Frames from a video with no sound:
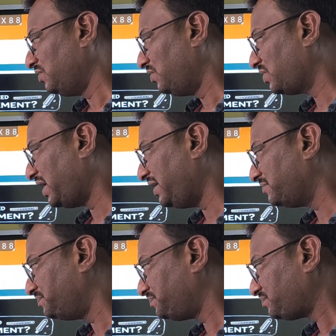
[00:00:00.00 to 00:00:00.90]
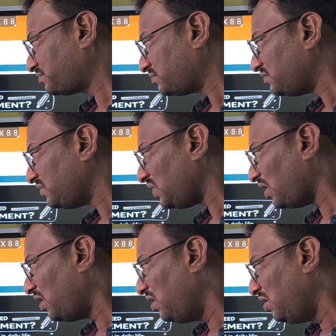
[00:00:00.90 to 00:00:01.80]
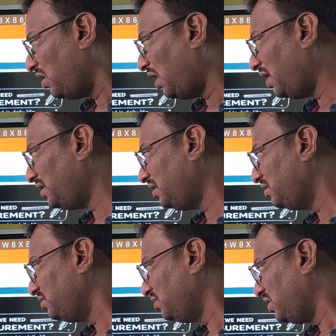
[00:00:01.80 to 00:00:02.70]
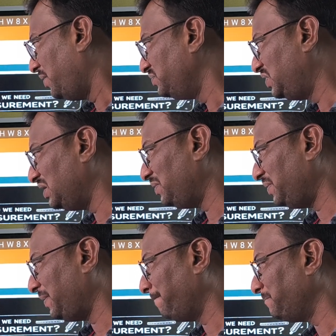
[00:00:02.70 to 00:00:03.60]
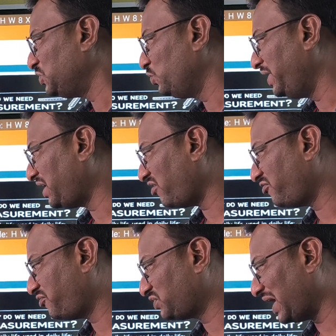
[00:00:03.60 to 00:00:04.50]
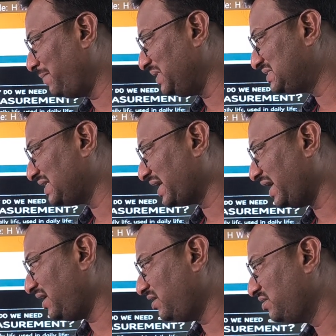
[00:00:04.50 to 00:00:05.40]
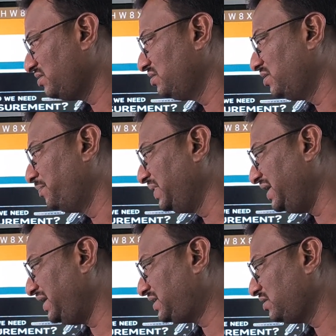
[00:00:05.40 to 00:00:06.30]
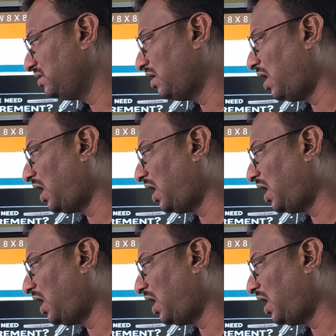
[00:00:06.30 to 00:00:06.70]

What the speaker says: Okay, and the unit of time is second, minute